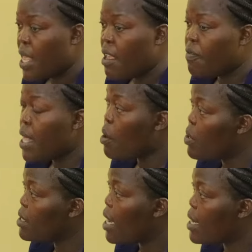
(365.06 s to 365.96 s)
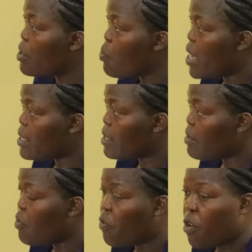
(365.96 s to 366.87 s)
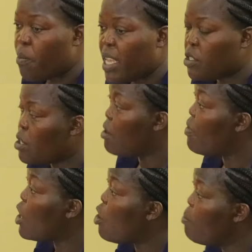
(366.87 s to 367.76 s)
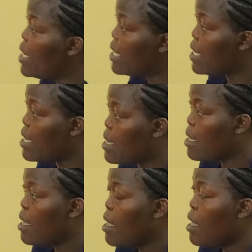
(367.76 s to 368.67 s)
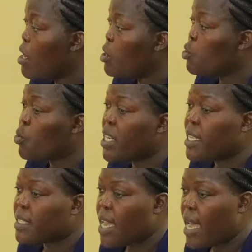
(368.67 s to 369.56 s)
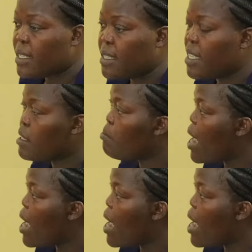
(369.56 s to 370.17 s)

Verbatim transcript: if there was a request for formation of a committee, discuss this